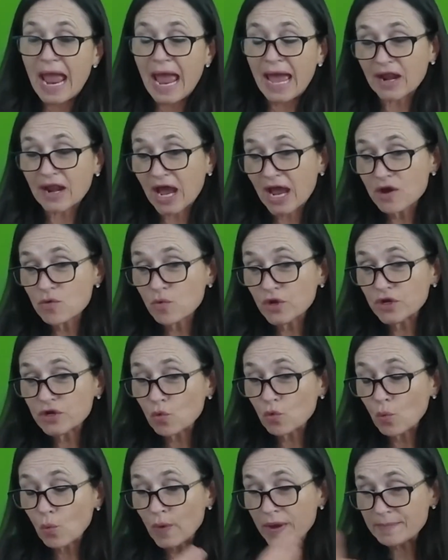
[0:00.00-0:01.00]
And I
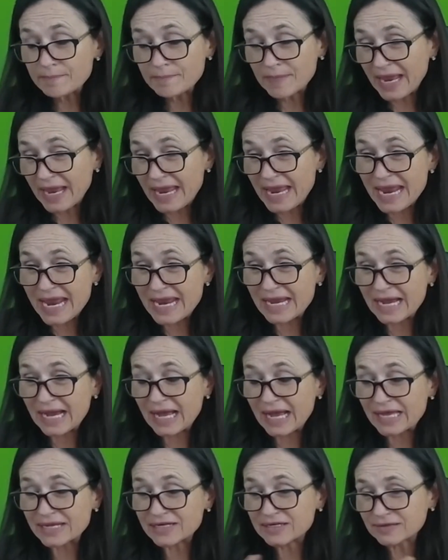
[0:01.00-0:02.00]
would whip my
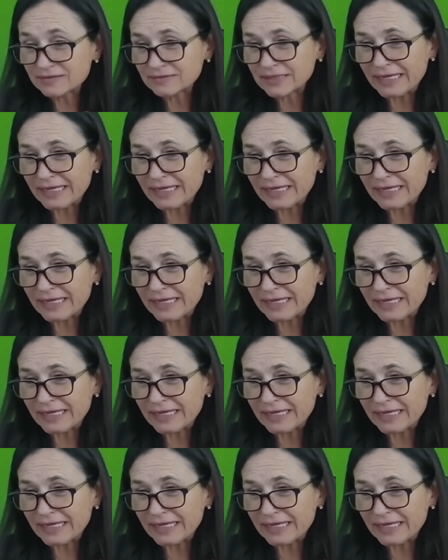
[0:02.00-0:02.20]
hand,